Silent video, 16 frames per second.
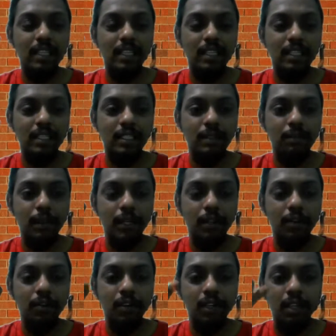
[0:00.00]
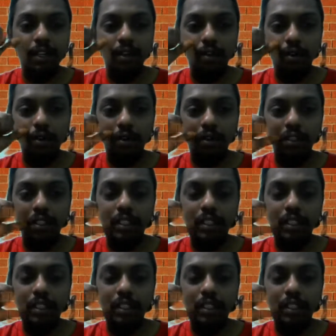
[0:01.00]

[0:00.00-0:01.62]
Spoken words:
in this particular course,